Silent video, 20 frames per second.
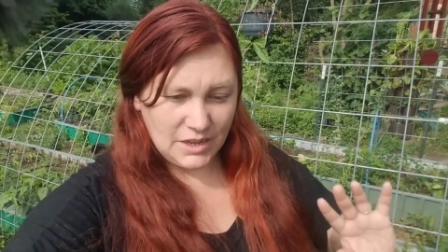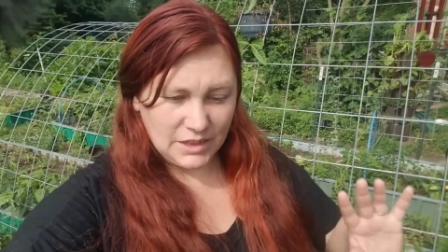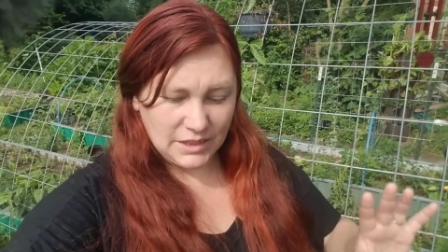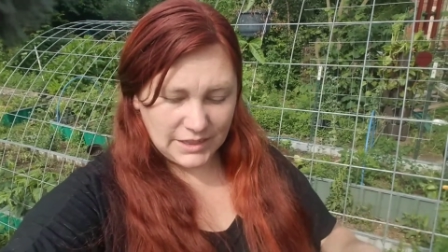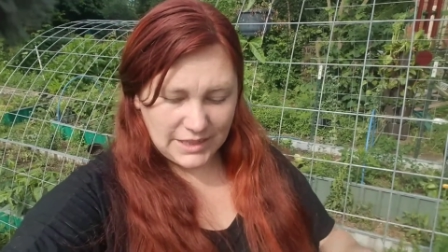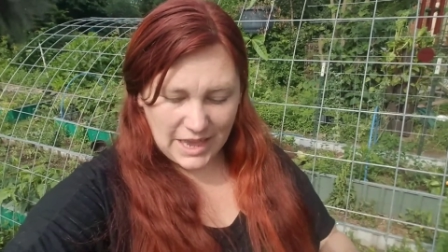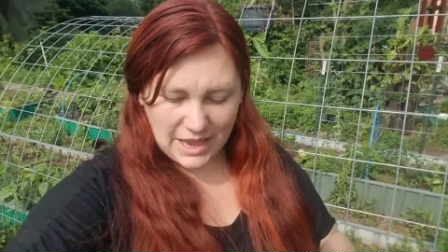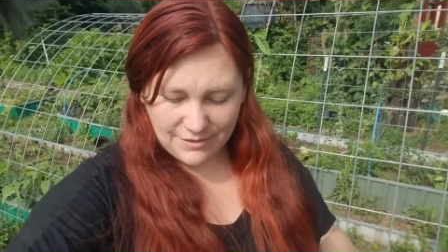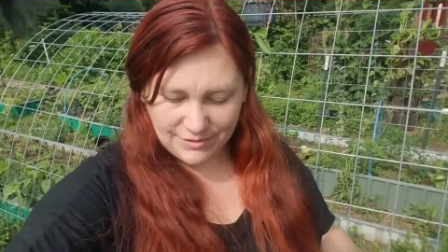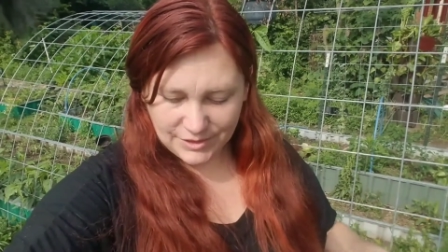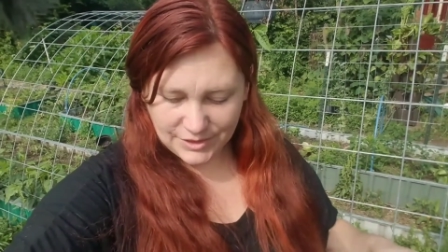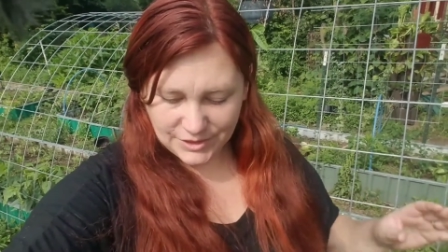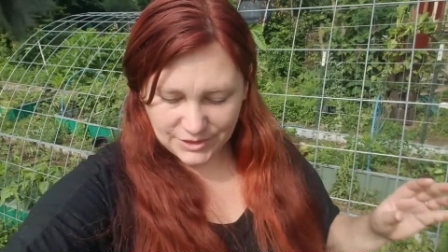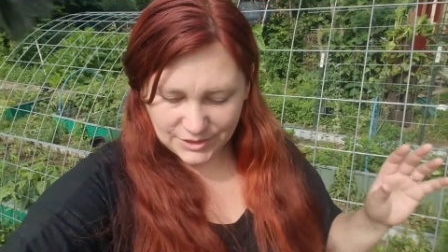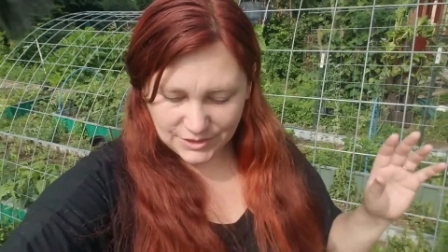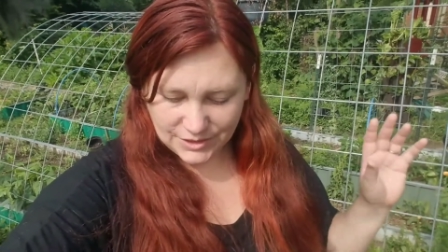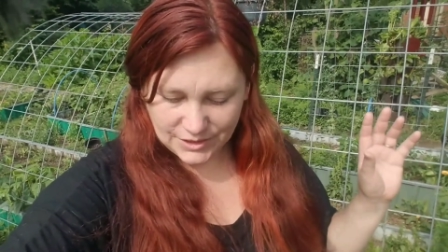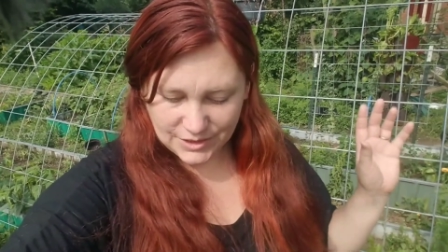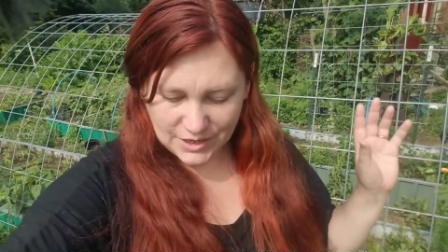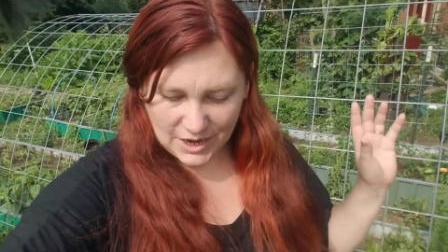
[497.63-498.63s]

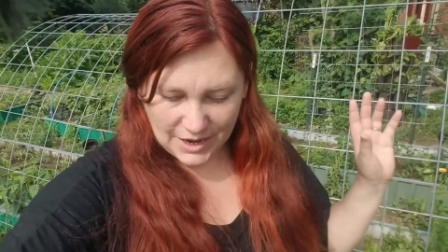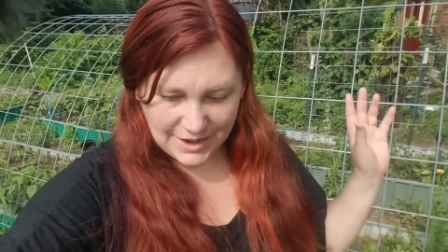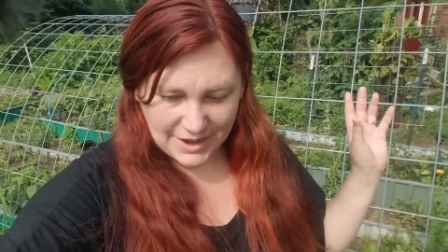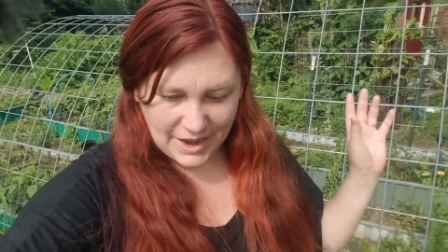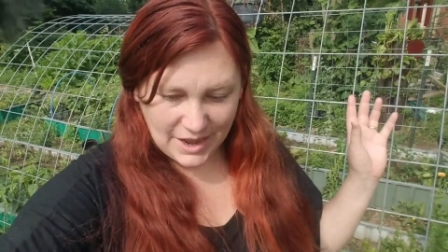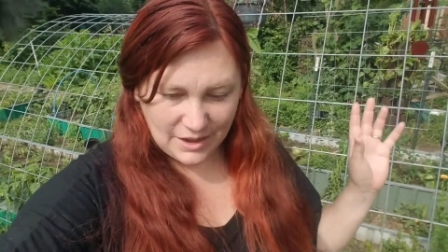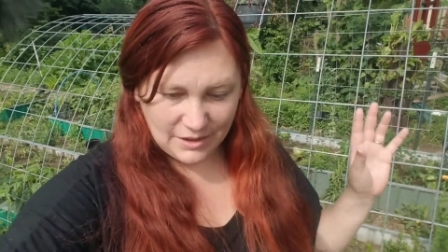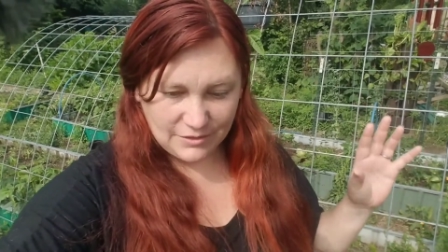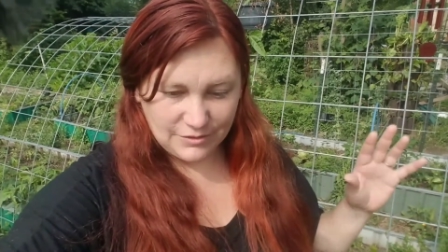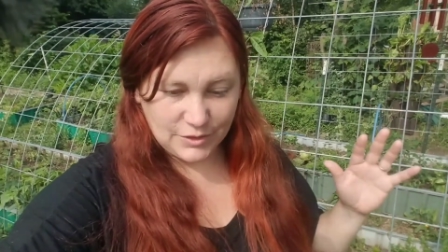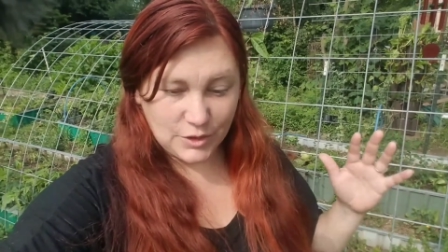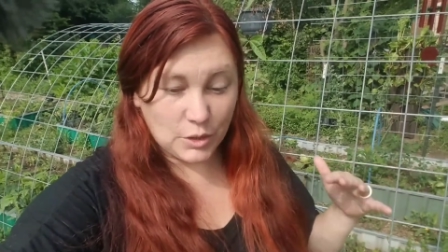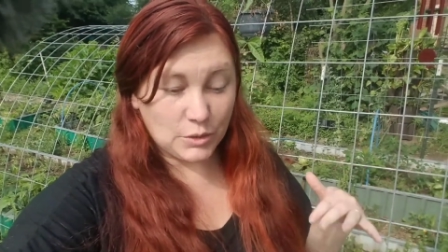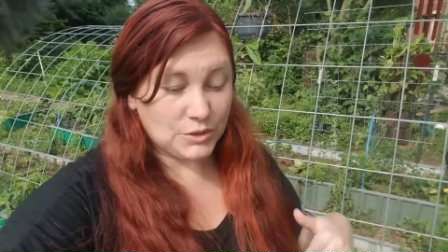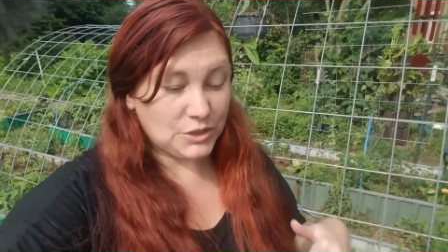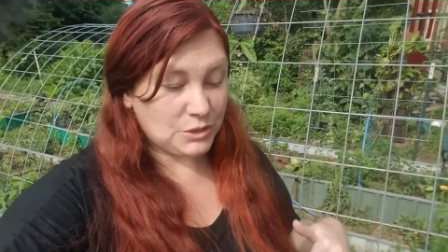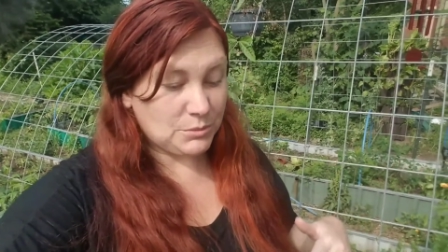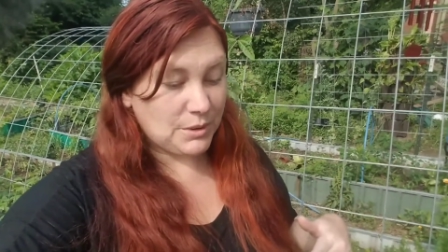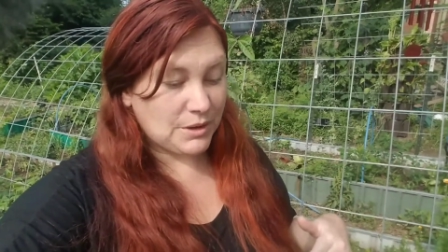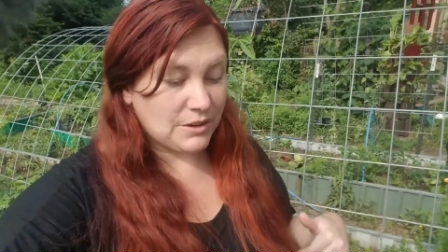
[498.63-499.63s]
lavender, I have
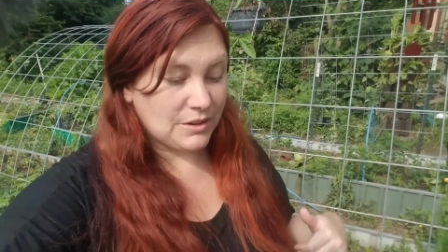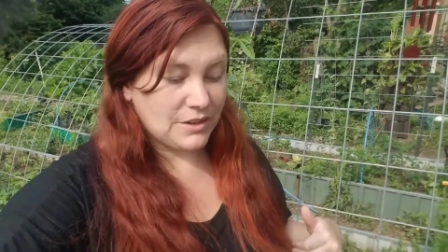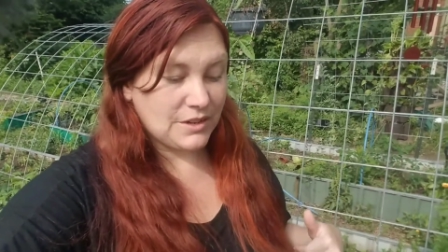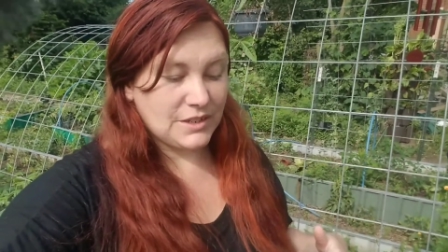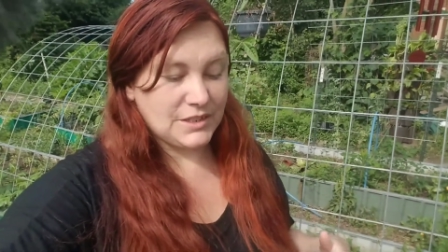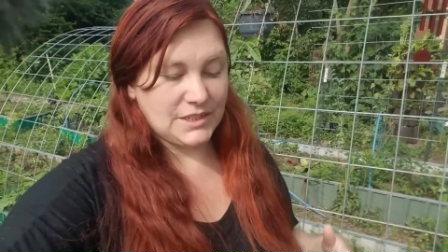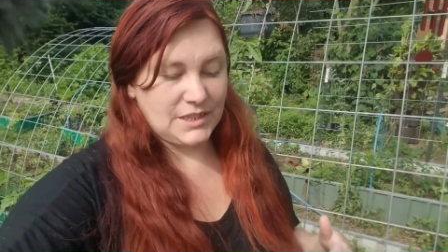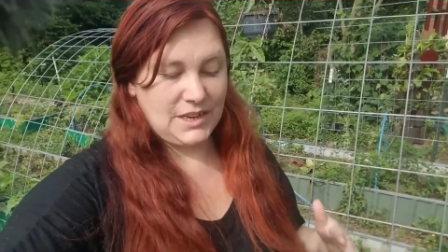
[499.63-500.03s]
goji berries,